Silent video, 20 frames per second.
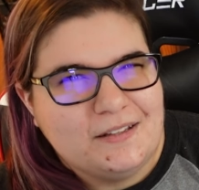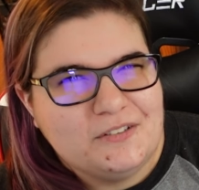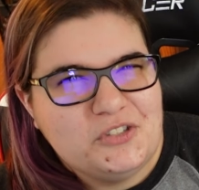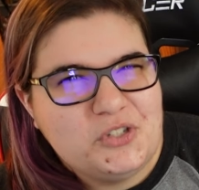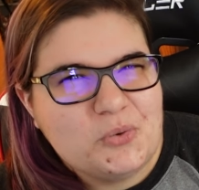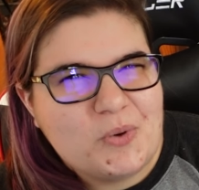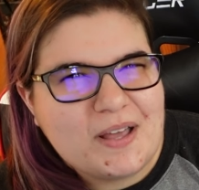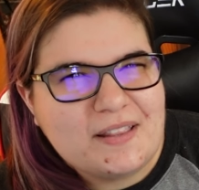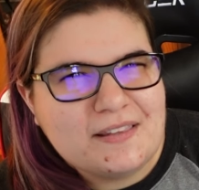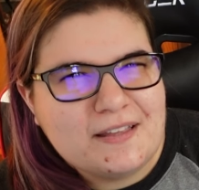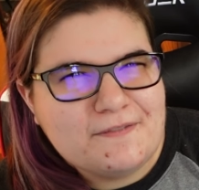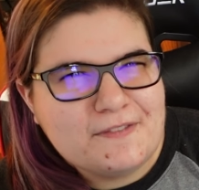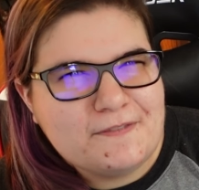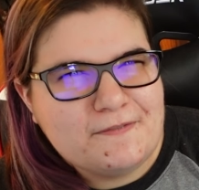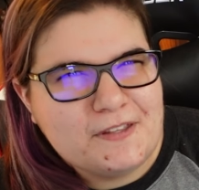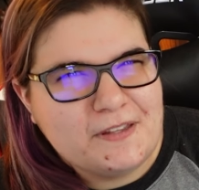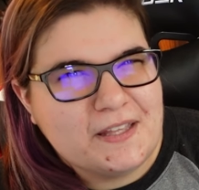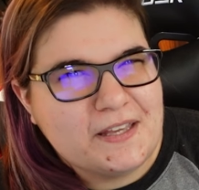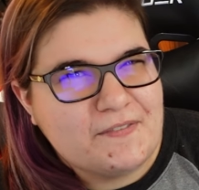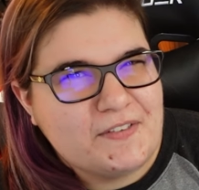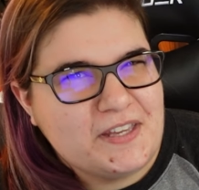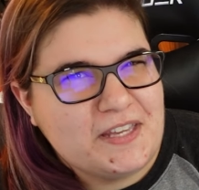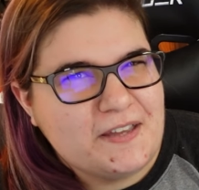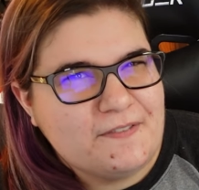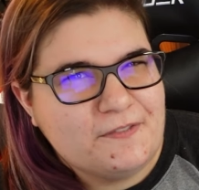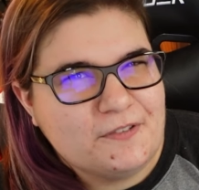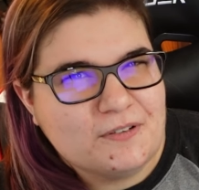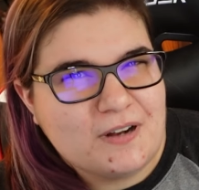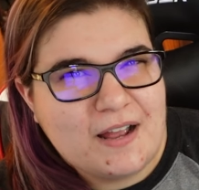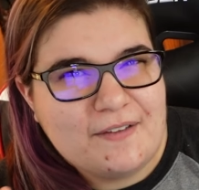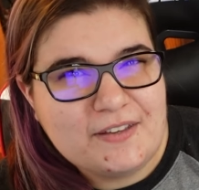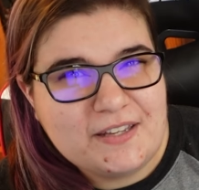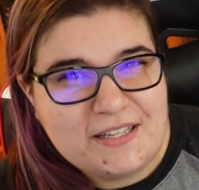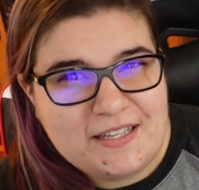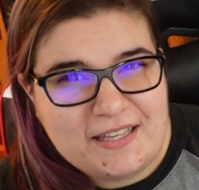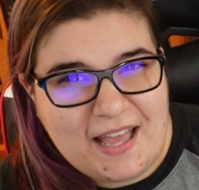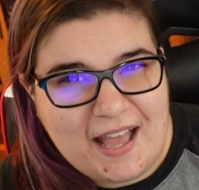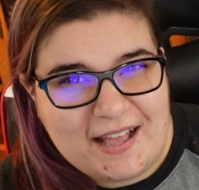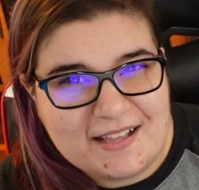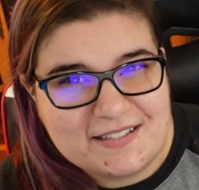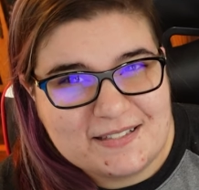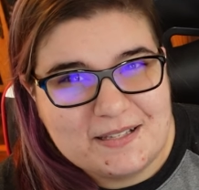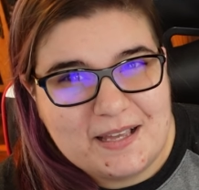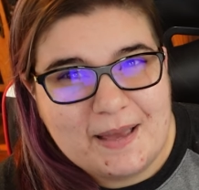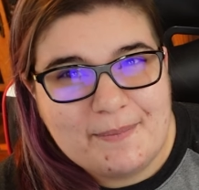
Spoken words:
Do I love the feeling of a gift arriving? Yes.